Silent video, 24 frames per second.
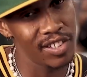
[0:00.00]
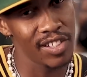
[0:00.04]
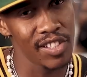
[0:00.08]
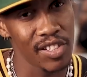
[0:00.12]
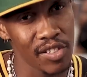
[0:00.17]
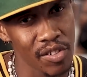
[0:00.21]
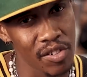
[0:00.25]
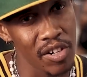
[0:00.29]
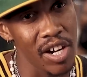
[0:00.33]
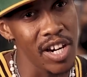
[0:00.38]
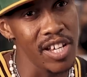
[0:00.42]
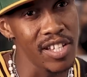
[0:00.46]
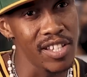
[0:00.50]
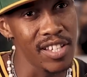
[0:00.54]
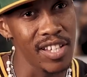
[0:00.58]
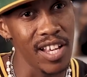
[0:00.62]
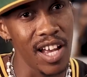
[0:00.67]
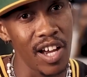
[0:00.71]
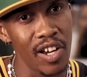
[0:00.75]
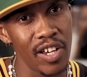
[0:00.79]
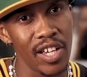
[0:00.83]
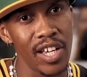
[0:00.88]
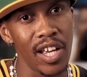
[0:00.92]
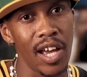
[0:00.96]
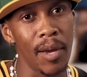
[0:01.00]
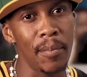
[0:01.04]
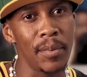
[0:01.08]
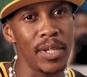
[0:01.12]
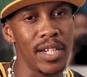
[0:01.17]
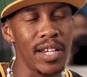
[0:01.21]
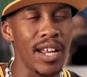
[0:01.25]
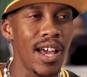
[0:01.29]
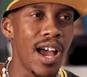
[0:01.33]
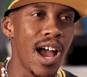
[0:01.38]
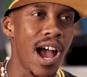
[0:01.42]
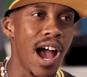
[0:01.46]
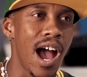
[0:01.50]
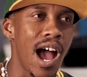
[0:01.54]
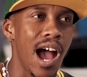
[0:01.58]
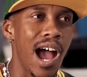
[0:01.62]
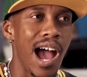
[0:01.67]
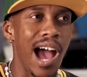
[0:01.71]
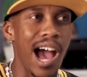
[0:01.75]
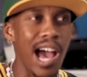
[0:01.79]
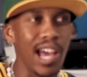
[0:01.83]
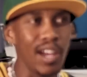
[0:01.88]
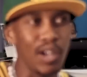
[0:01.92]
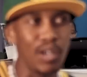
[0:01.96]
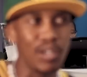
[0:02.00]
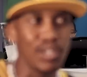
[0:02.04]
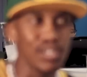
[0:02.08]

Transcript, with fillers: it's crazy out here. I mean, I